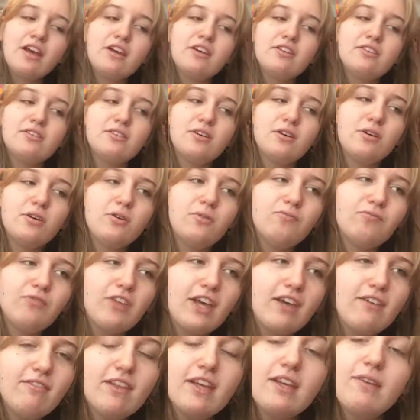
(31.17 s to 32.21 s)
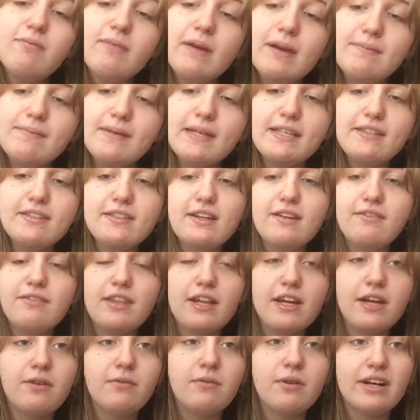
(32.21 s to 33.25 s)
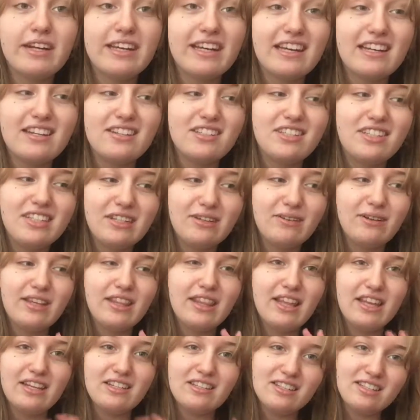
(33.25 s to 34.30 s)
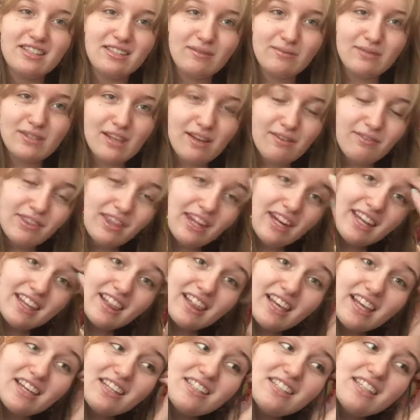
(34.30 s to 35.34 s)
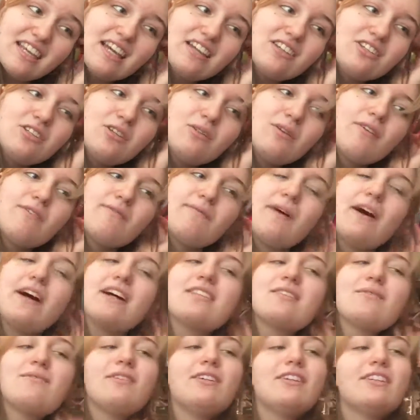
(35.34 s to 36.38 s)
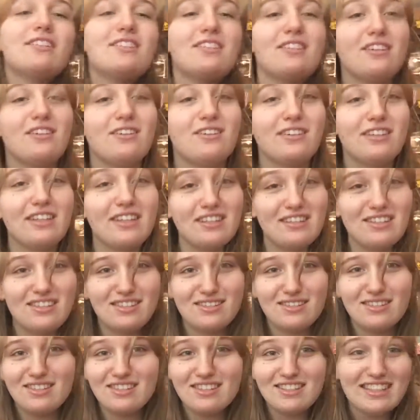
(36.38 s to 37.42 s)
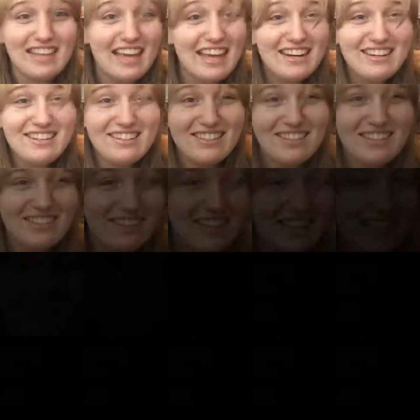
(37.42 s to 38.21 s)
So I have like my big stuff that I want to get to and then just some stuff that I'd like to get to if possible. So let's just get into it.